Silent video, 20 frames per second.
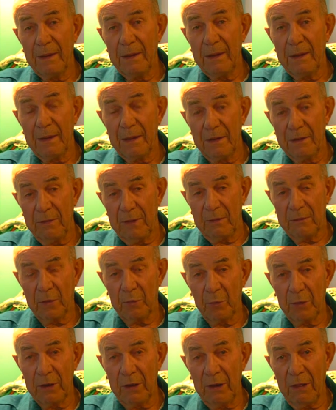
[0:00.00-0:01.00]
And if you
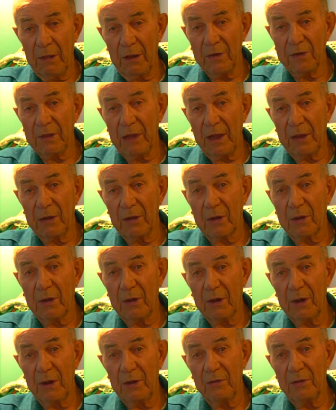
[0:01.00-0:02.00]
run alongside the
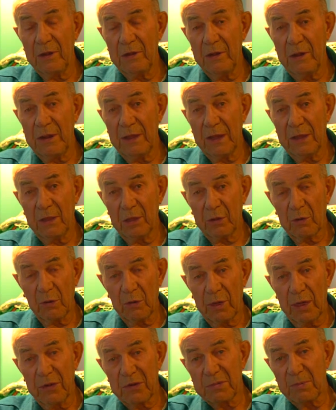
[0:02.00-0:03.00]
car, then you had to throw
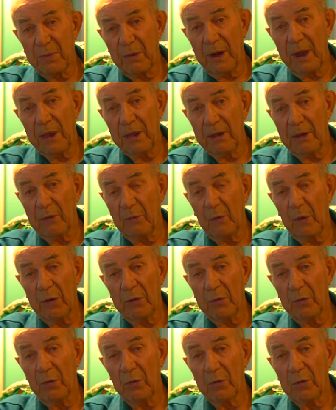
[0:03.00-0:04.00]
that sprag in one
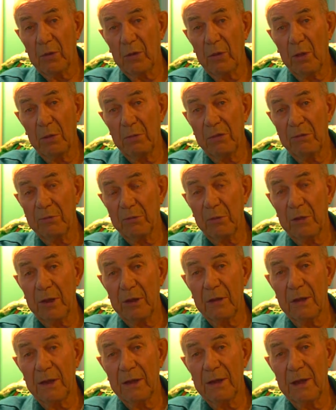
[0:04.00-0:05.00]
of those holes before you
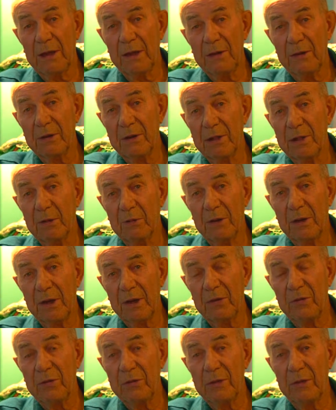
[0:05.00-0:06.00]
got down there.
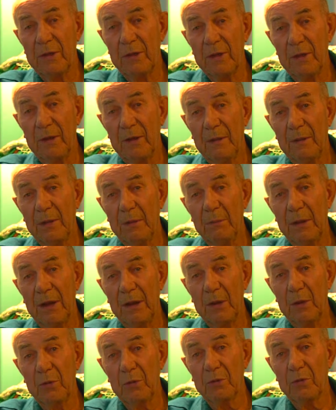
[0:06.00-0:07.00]
Otherwise, you might
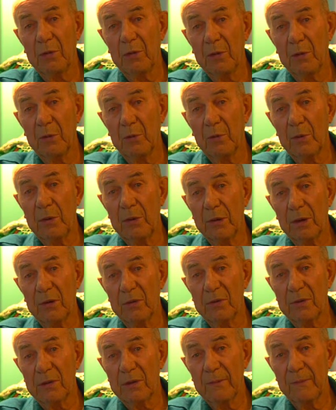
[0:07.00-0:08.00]
lose the whole works.